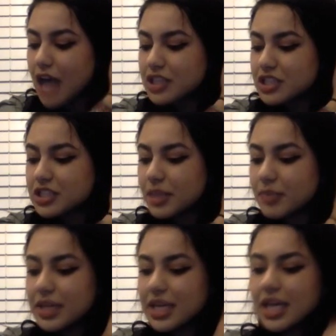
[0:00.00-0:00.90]

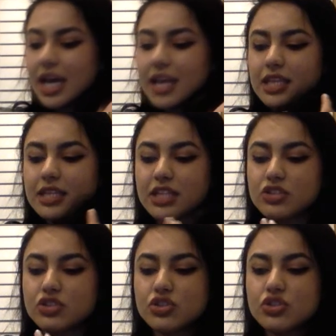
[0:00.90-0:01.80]
Something I think that
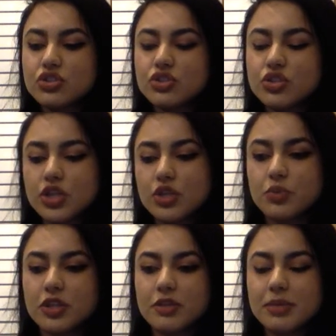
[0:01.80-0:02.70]
stood
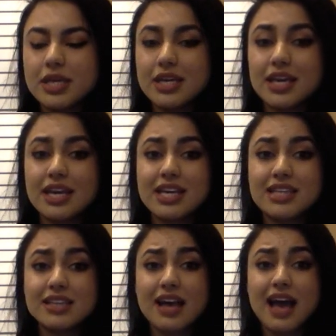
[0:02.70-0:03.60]
with me
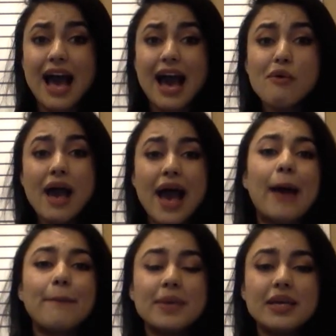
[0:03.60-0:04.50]
is how
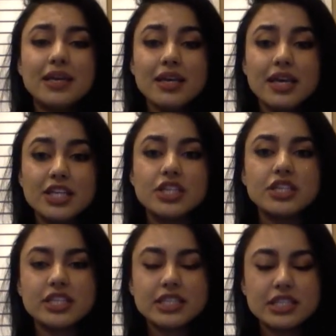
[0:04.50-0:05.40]
happy, and
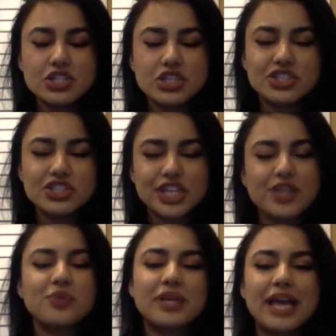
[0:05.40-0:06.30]
this is
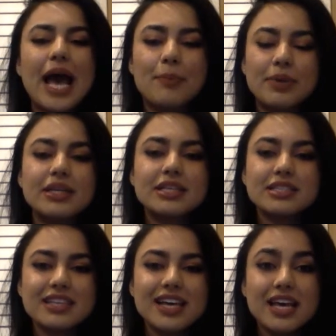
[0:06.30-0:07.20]
genuine
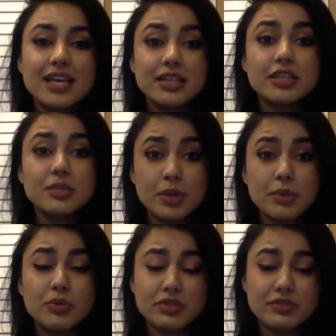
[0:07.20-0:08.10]
happiness, that the
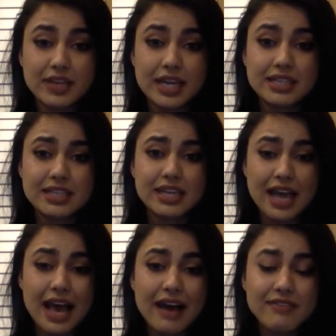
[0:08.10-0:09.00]
people in Afghanistan
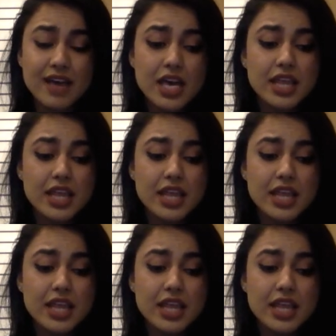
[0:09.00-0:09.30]
have.